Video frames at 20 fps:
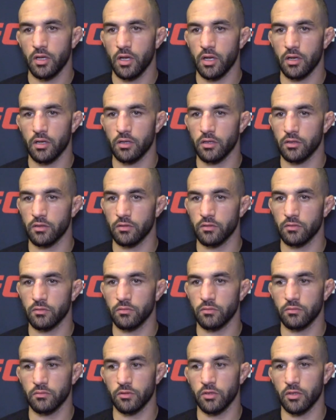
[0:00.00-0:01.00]
uh,
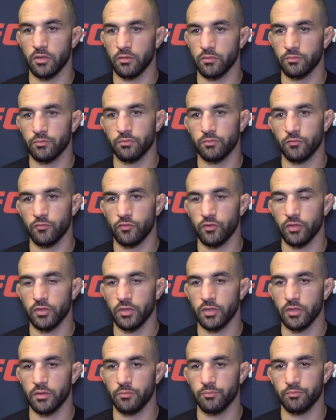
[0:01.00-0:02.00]
you know,
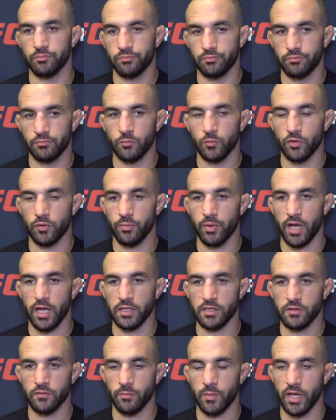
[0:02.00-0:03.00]
really with a
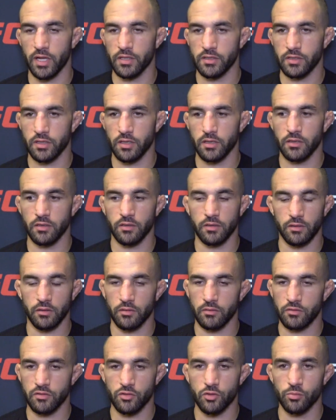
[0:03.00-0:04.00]
positive mindset and
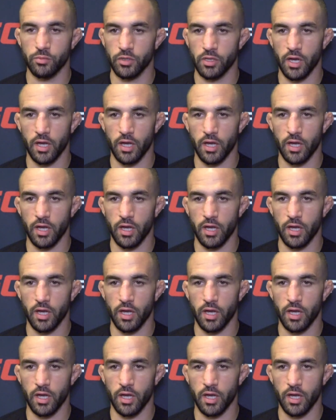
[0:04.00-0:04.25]
super